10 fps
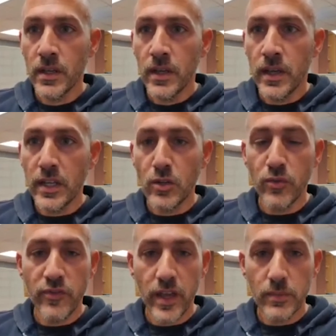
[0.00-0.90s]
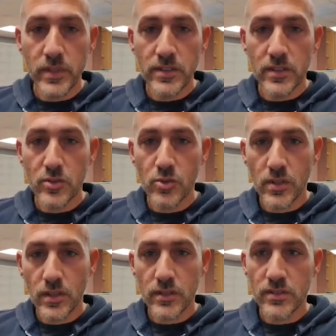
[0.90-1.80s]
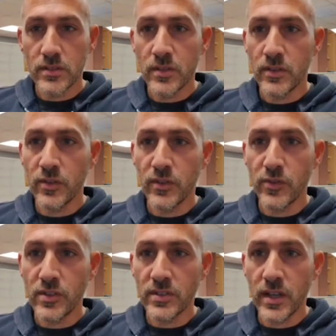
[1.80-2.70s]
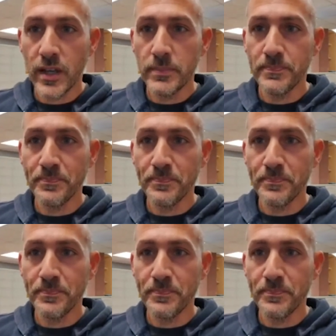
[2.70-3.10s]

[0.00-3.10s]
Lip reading: any new families that are joining us for the first time.